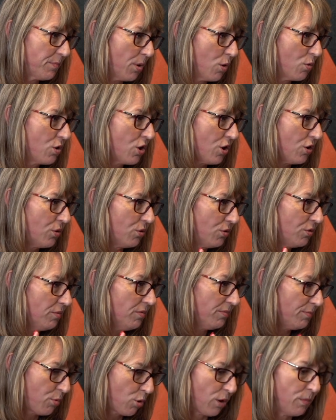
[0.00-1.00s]
Poco,
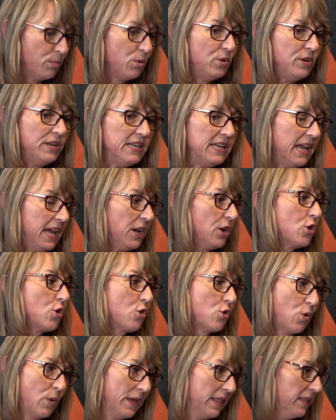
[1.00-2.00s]
Port Moody, and
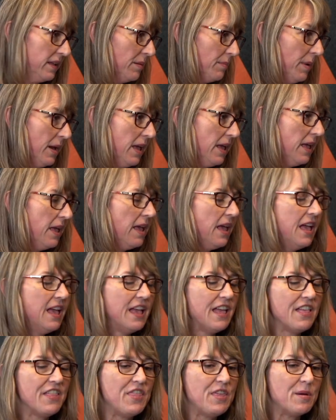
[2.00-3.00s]
Coquitlam.
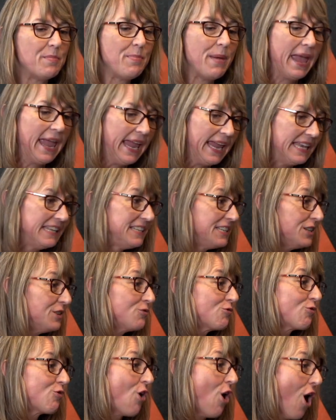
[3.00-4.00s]
The painted
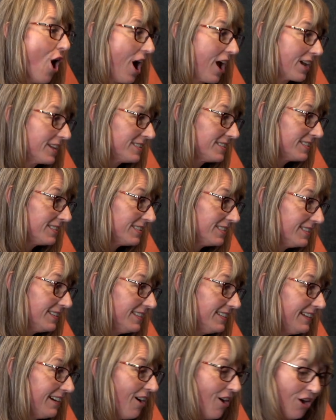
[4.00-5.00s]
rocks,
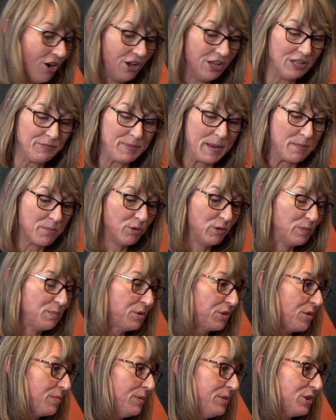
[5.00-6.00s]
all people will
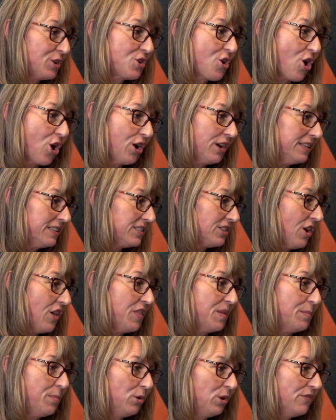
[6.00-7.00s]
put them in their gardens and on
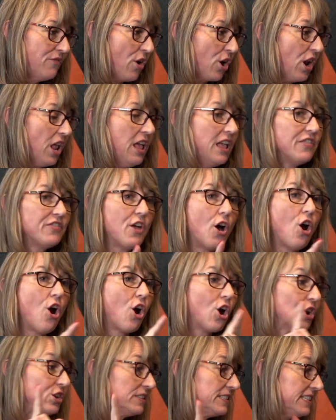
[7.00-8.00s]
the boulevard, the
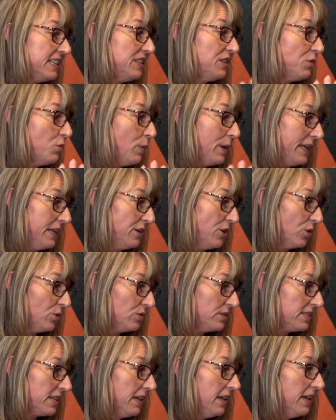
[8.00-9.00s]
hearts in the
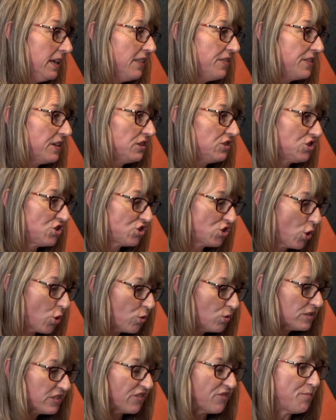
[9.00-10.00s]
windows, the
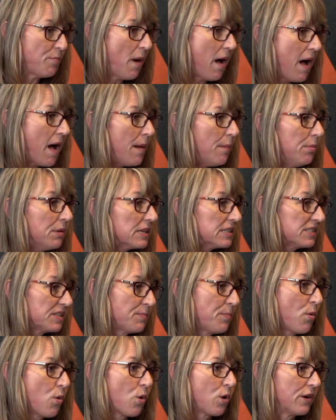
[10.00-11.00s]
shows of public
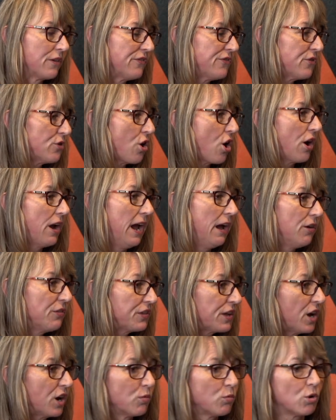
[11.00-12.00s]
support for our
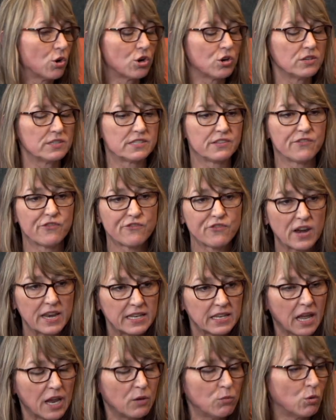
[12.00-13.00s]
healthcare workers, the
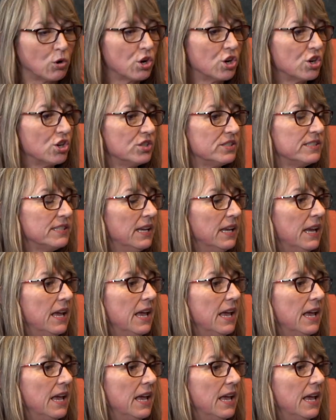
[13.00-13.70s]
frontline workers.